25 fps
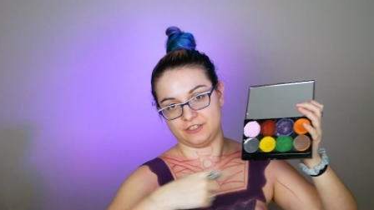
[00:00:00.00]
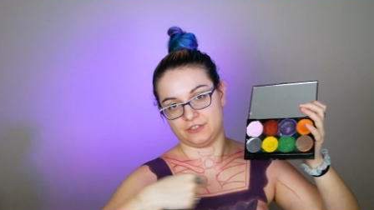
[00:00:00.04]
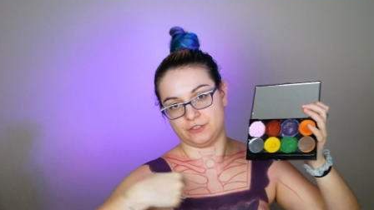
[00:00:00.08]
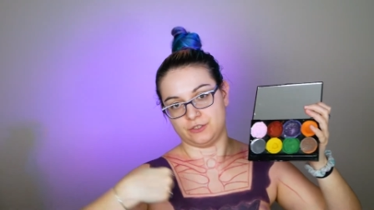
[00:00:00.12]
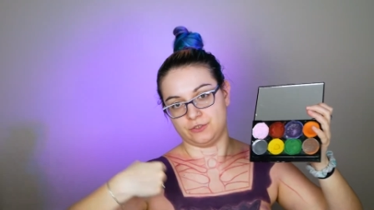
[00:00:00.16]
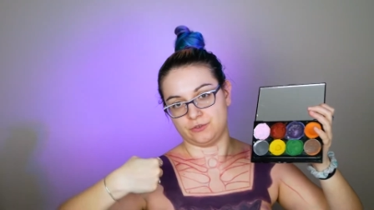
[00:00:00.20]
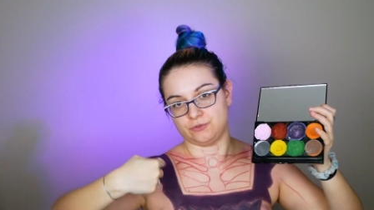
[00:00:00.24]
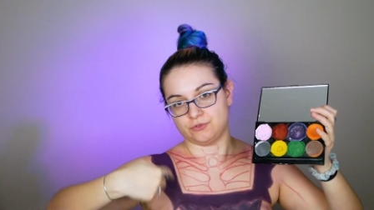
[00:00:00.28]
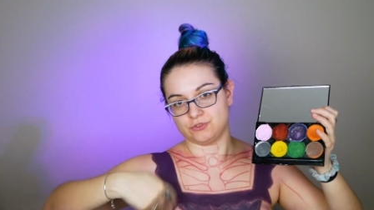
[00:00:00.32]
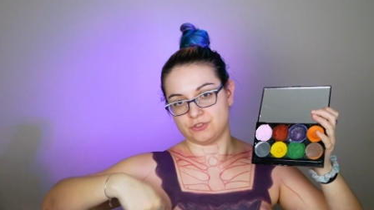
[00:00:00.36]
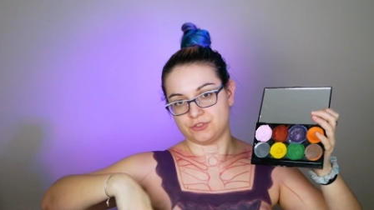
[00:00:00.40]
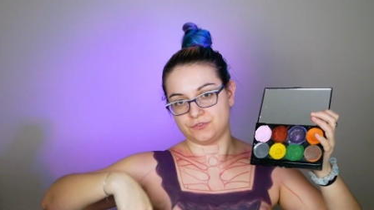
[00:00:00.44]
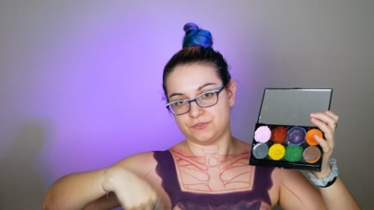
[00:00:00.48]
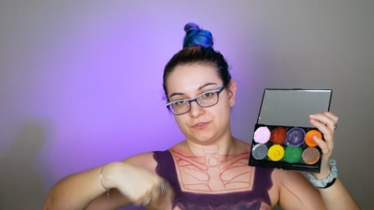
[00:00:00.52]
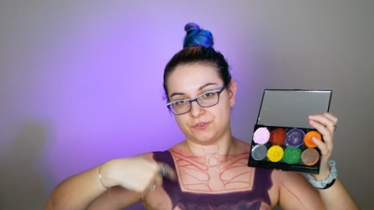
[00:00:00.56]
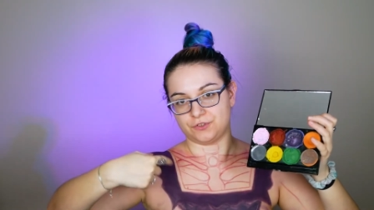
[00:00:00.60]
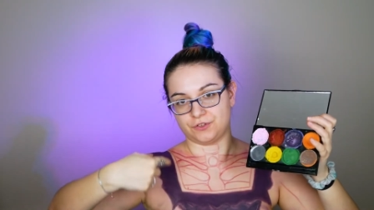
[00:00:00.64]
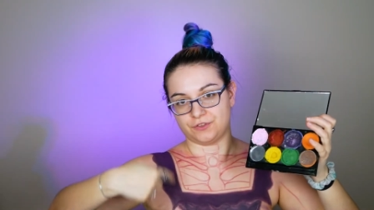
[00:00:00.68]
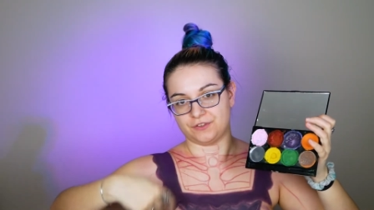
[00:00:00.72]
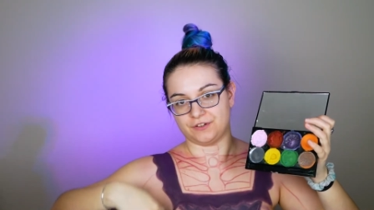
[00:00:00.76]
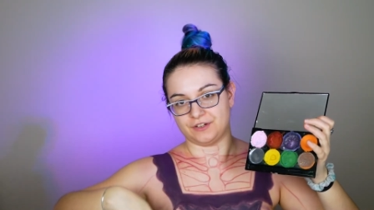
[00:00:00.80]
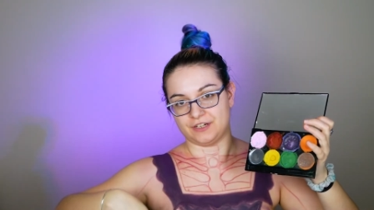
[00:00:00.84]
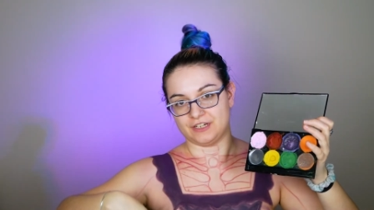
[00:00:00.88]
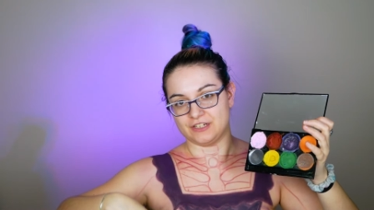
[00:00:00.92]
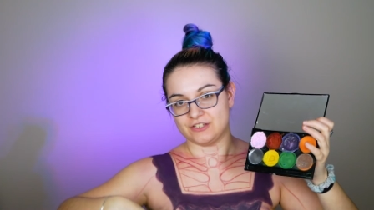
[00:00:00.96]
used for
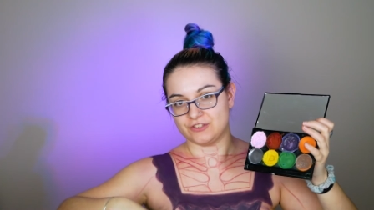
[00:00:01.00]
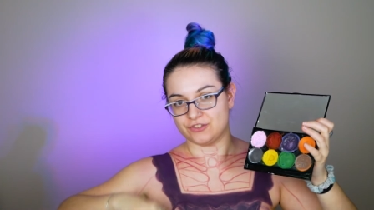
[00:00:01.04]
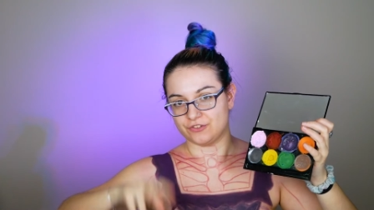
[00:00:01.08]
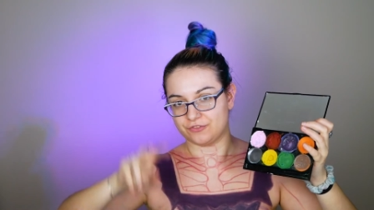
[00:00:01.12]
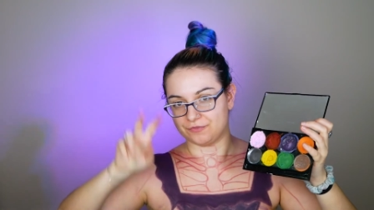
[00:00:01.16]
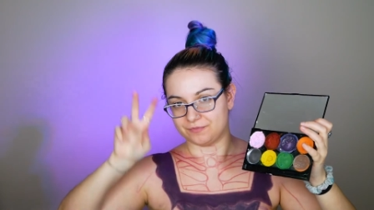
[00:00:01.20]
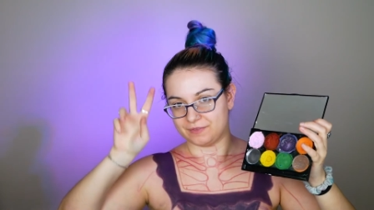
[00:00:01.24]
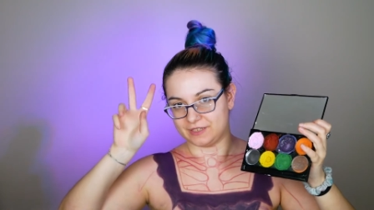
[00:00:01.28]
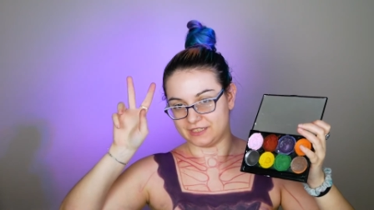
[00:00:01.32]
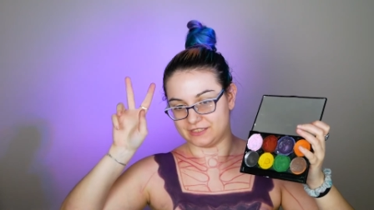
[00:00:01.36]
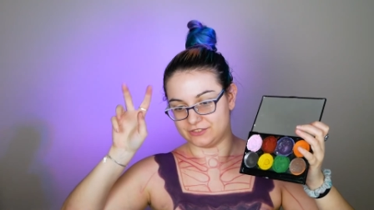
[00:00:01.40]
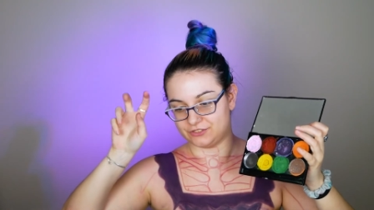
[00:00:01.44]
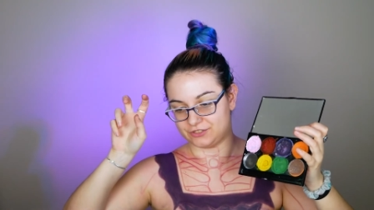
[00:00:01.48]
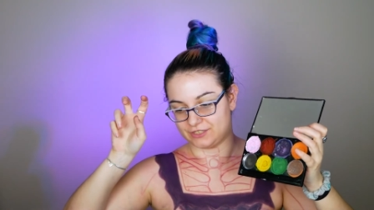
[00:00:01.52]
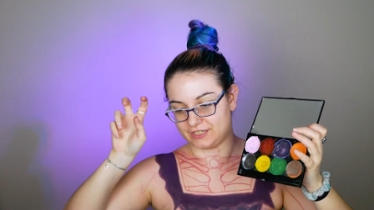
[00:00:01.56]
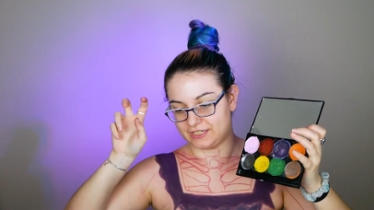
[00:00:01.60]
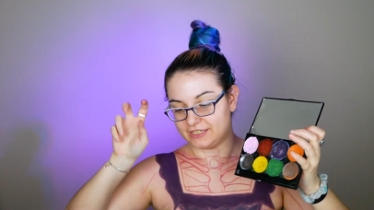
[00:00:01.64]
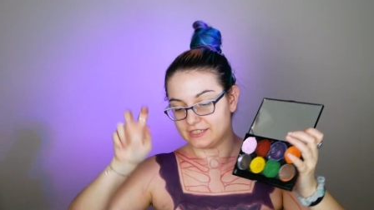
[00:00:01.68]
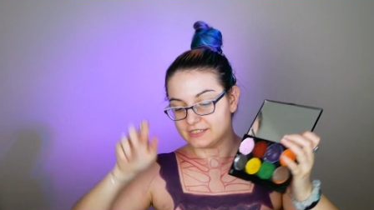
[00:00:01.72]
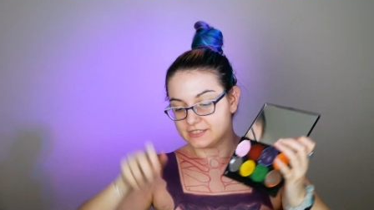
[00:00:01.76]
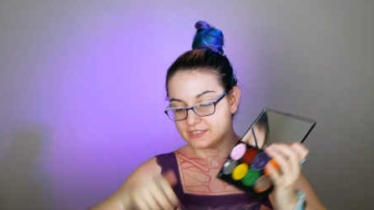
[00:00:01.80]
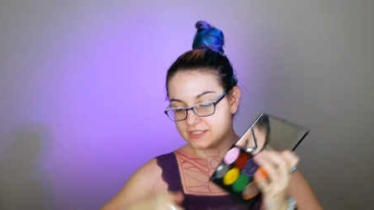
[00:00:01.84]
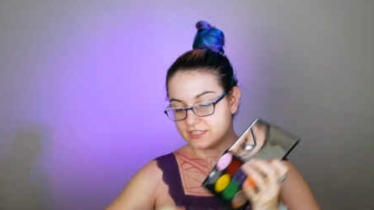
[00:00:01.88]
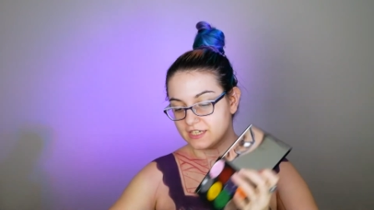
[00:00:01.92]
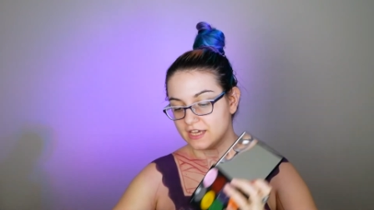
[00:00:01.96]
the rest of my
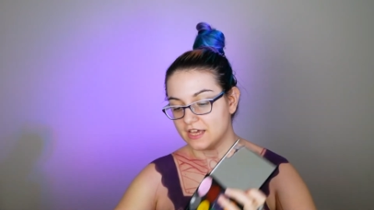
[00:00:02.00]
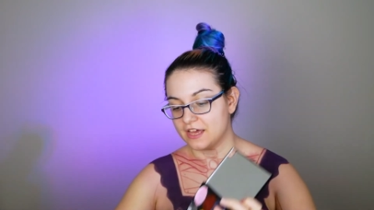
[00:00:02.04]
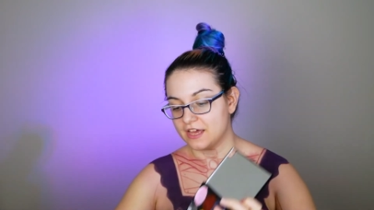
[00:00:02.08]
dress,